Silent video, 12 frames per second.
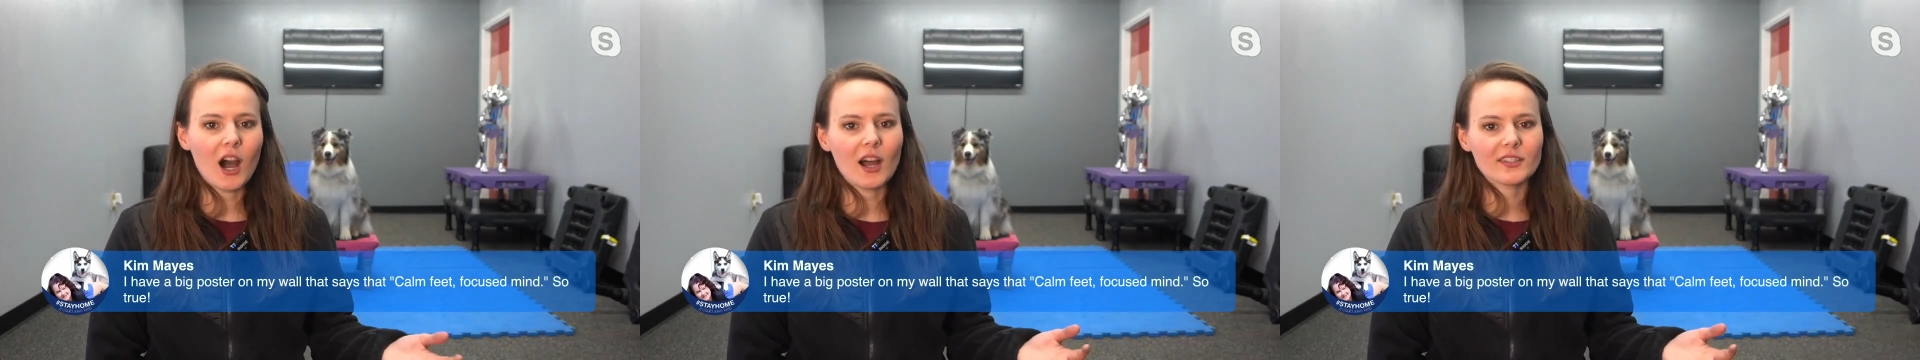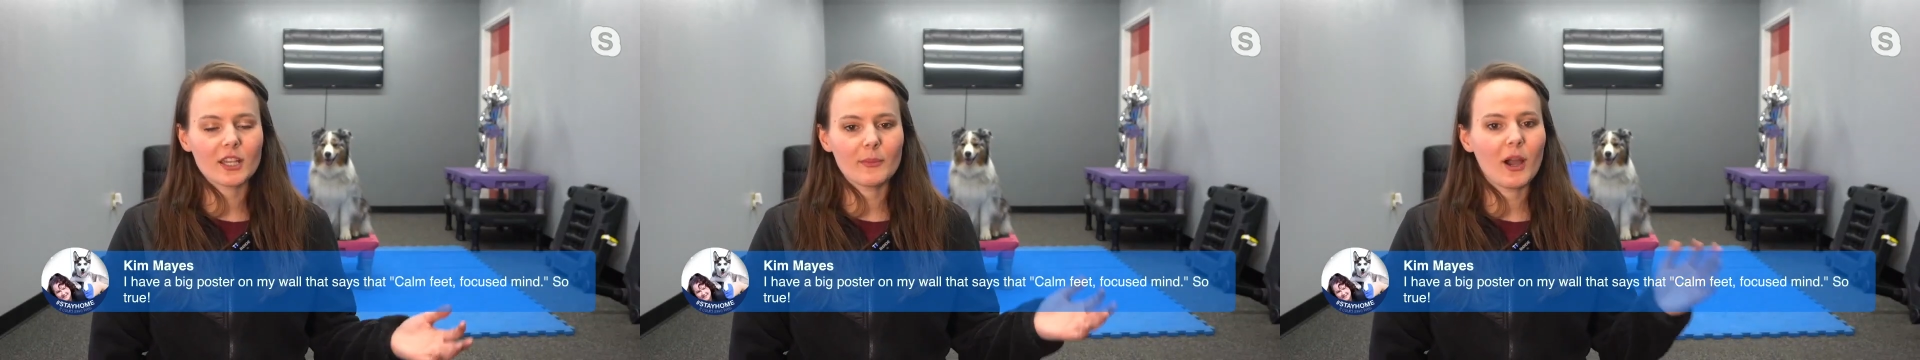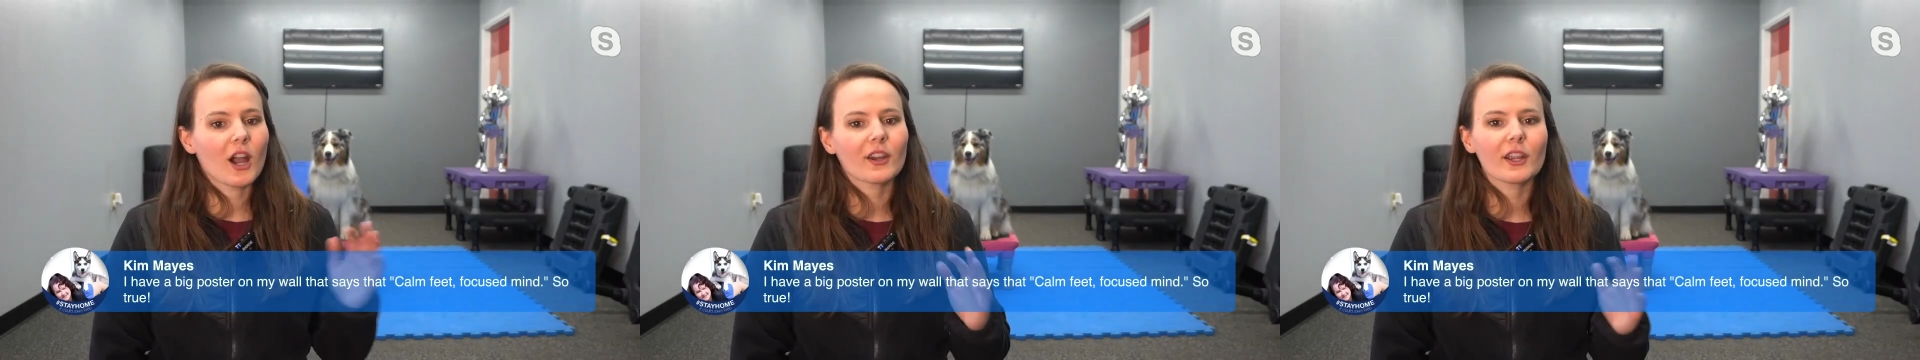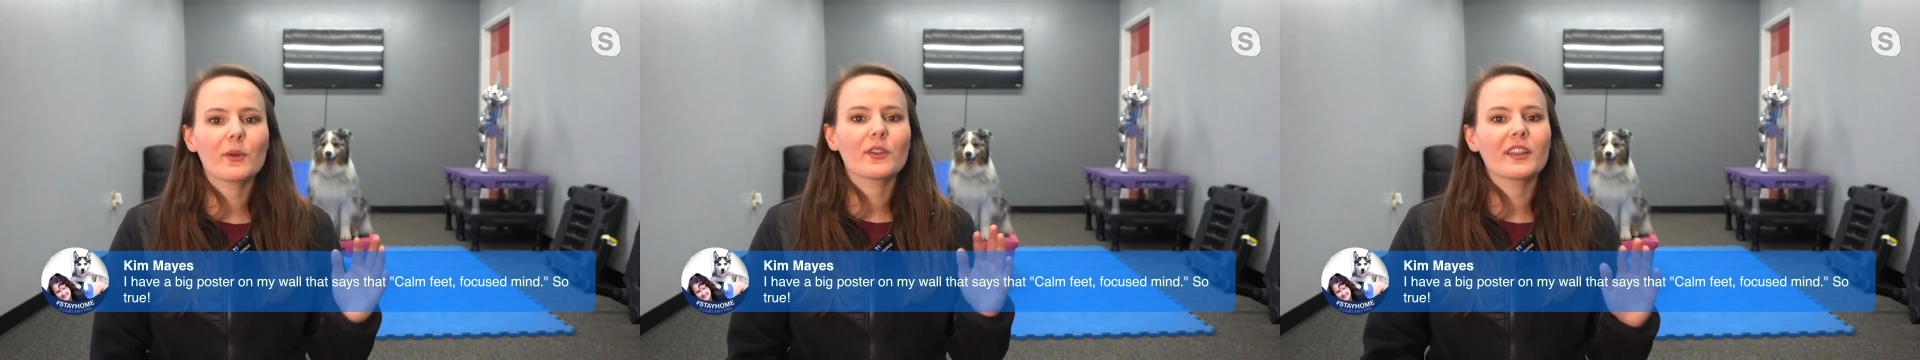Awesome. All
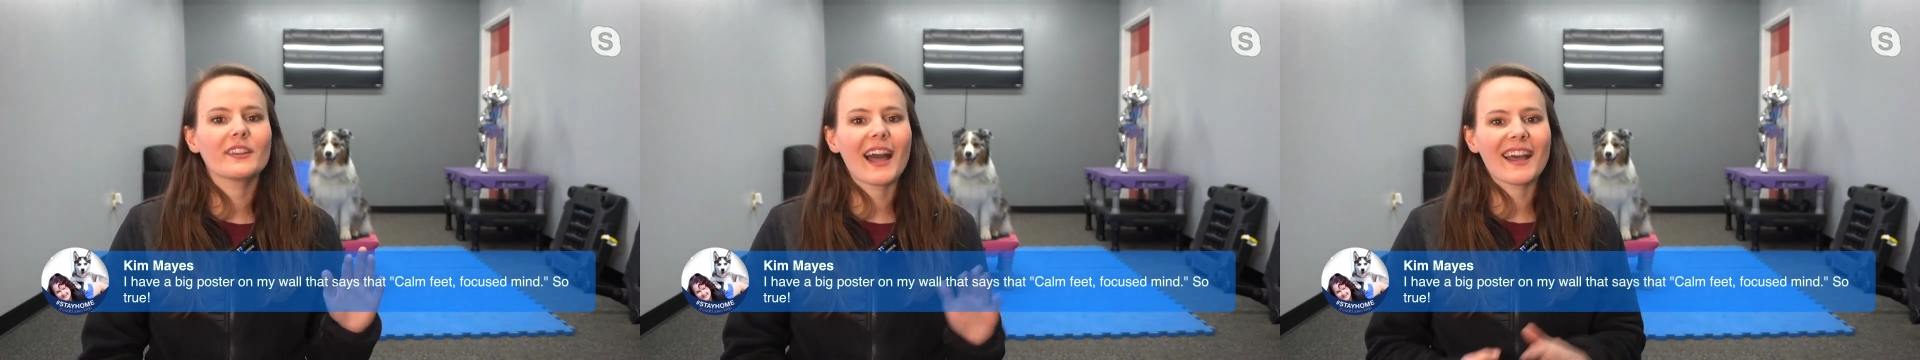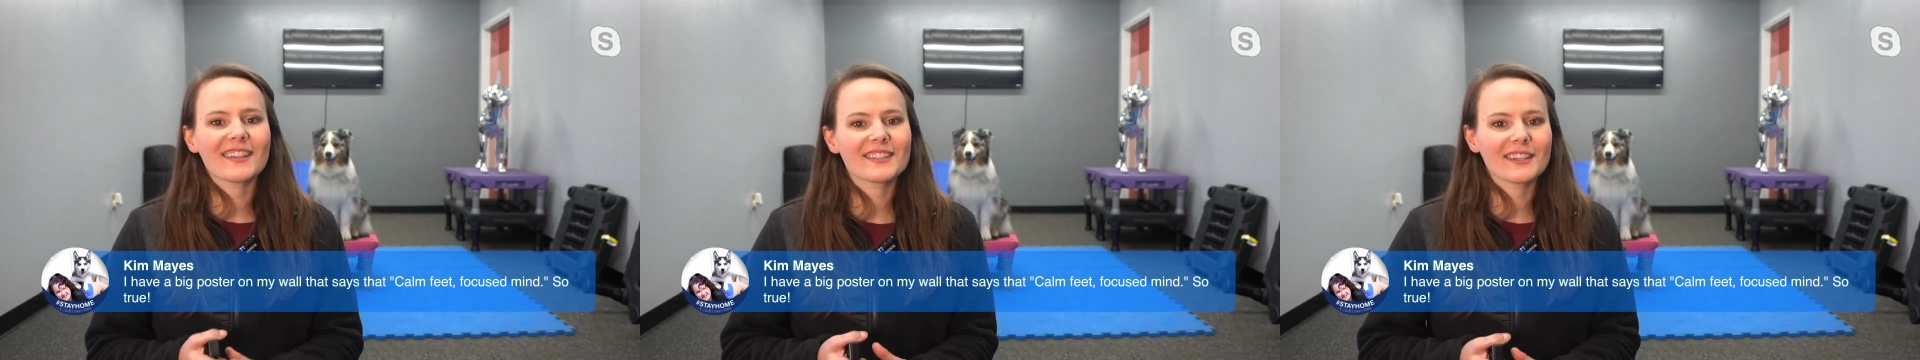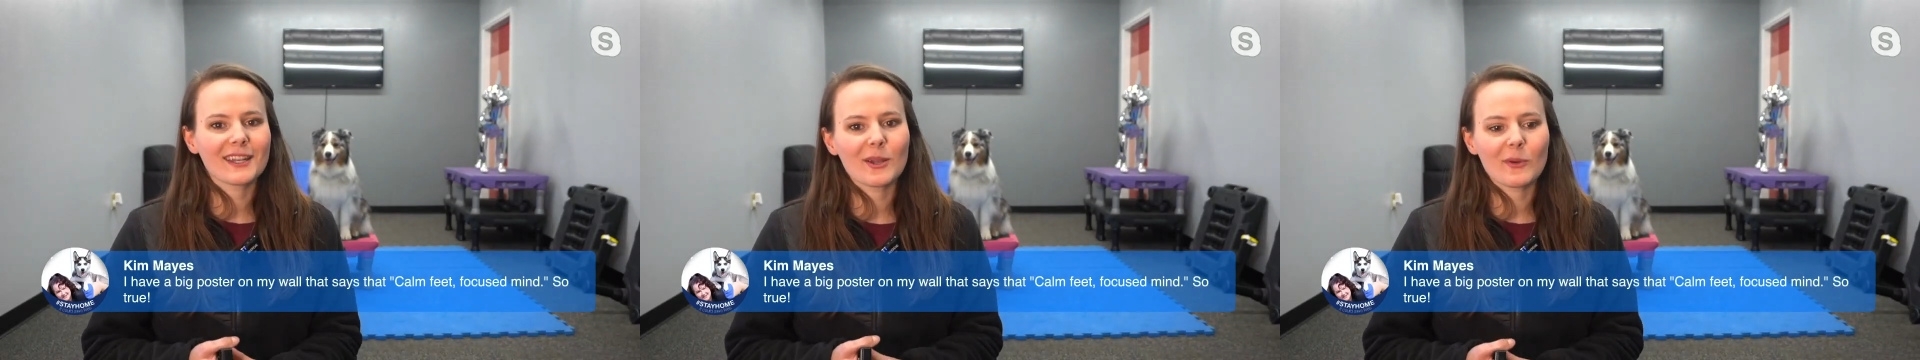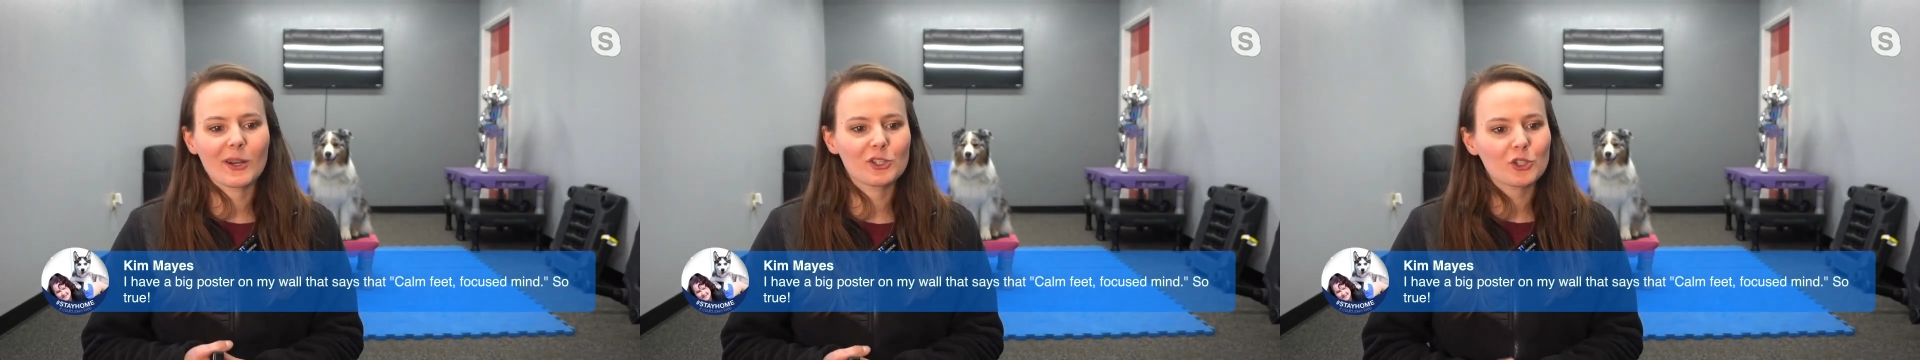right. Well, the last thing that I
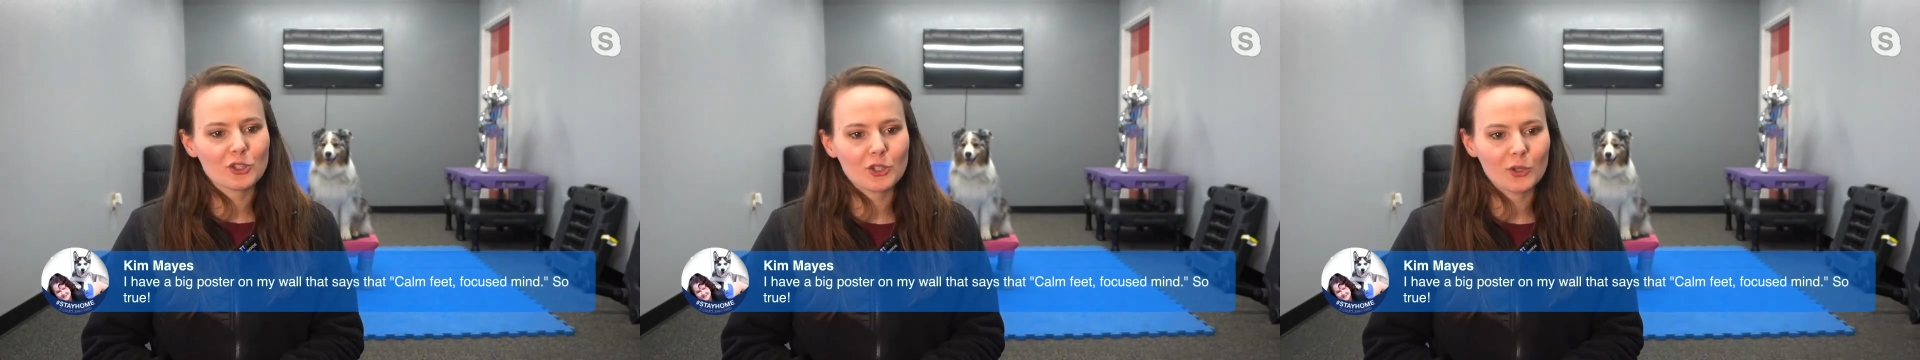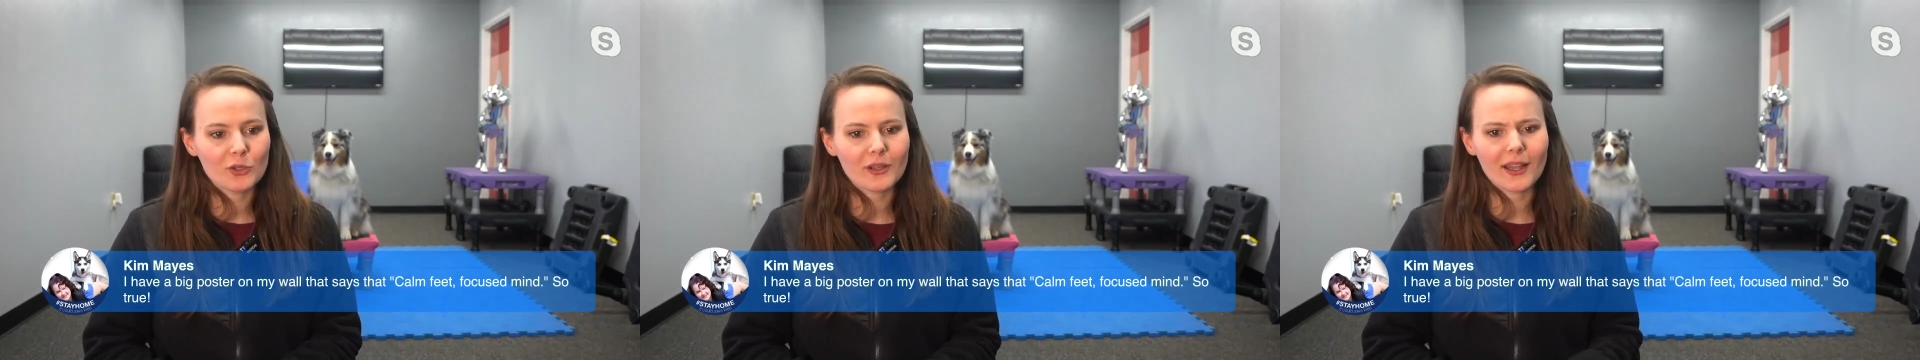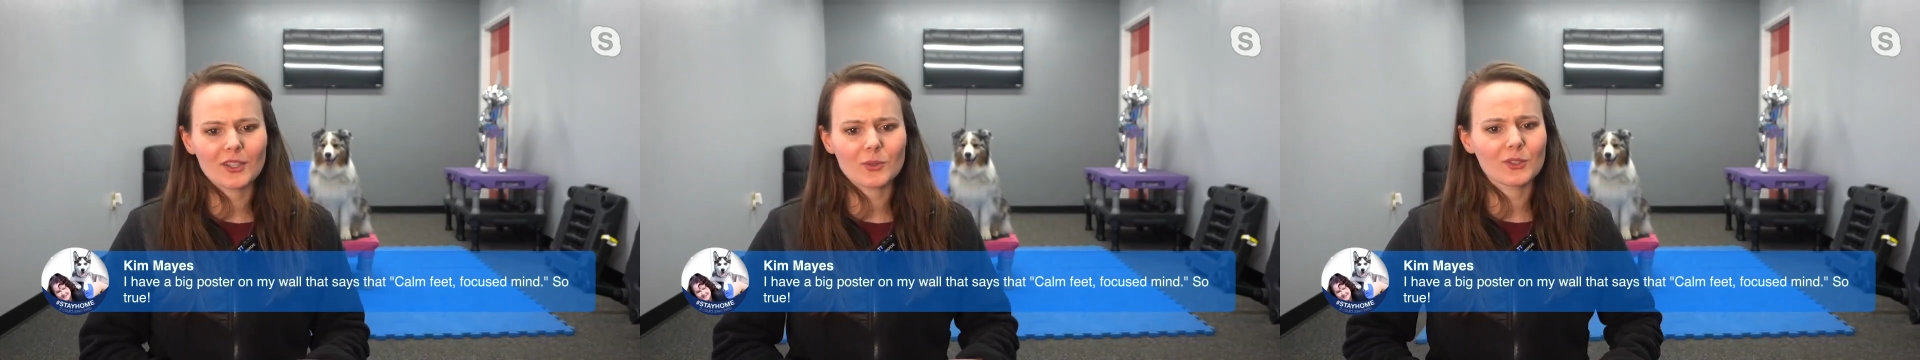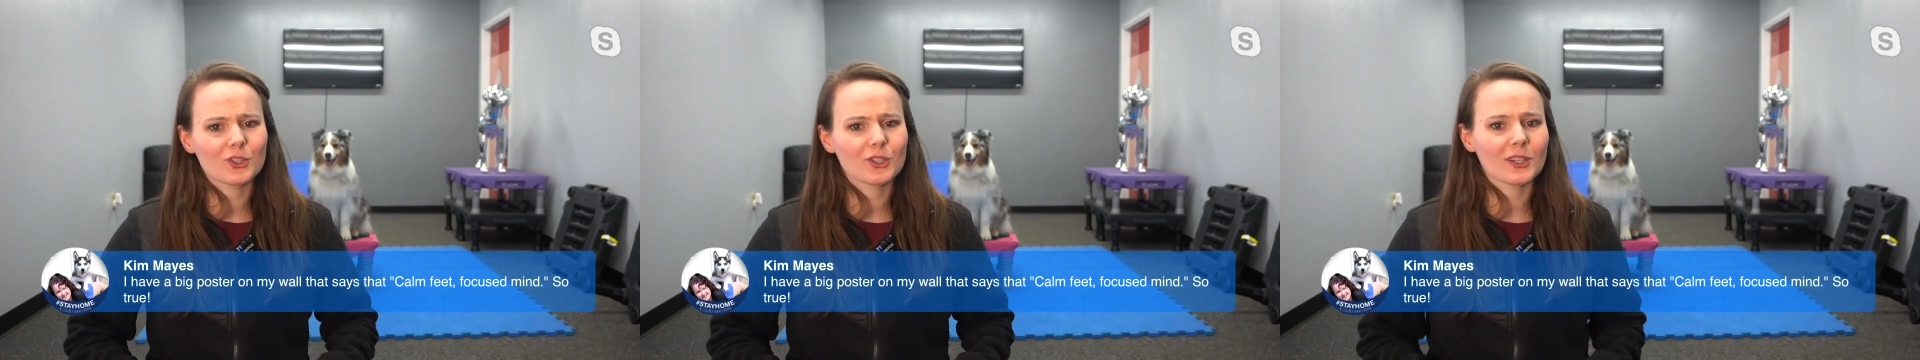wanted to show you guys
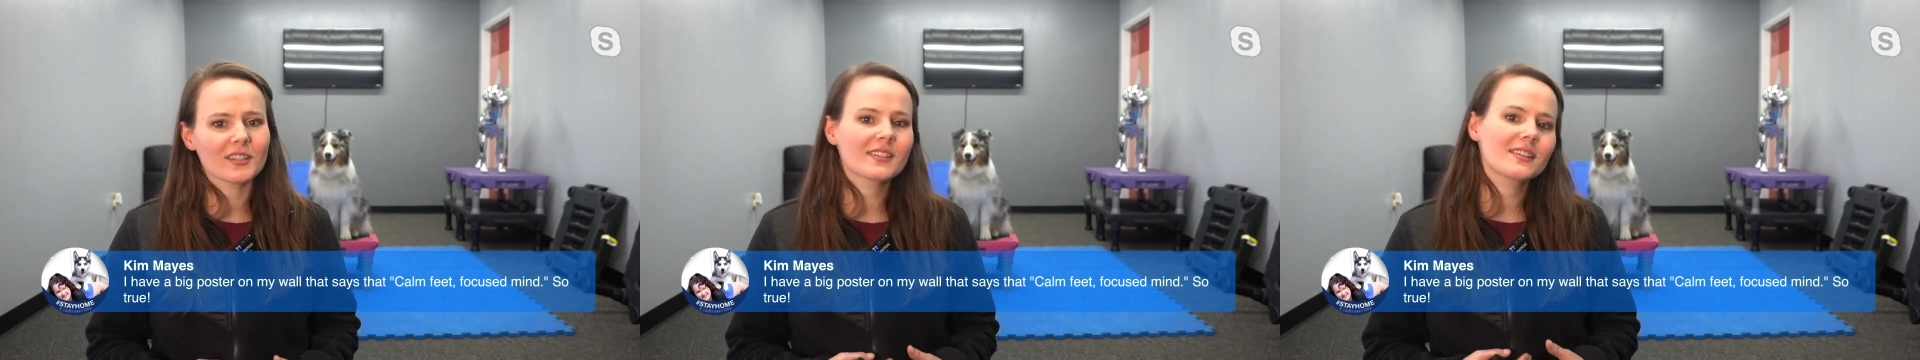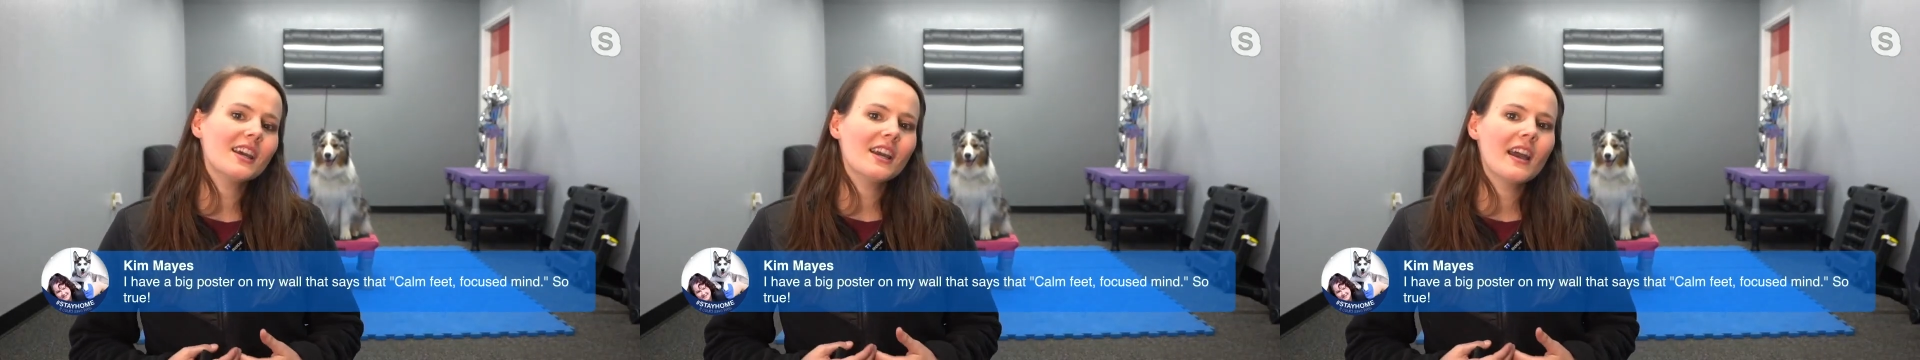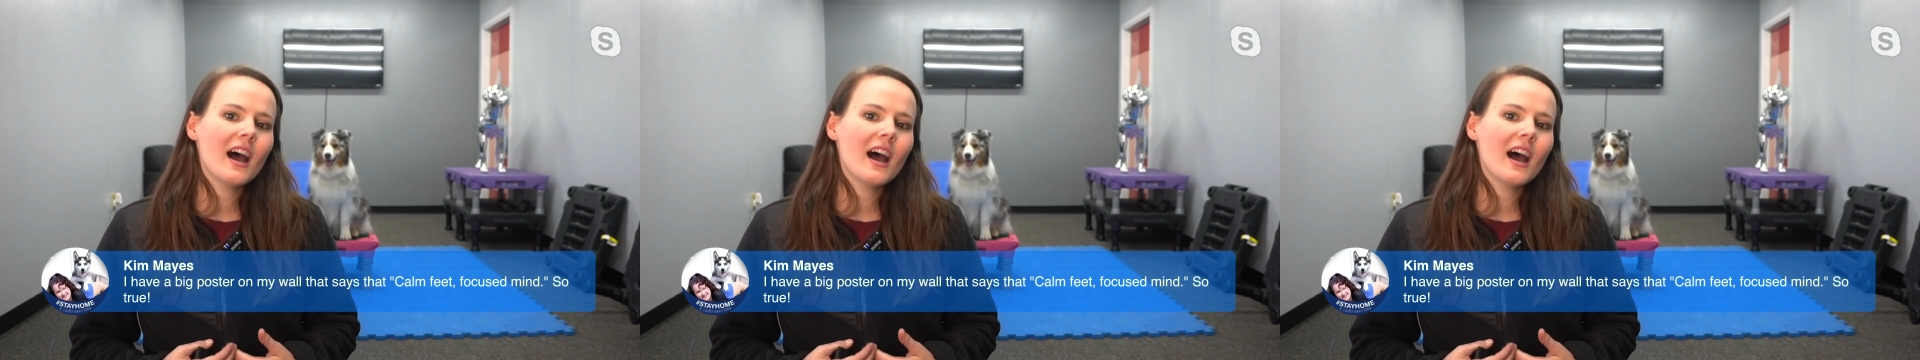was just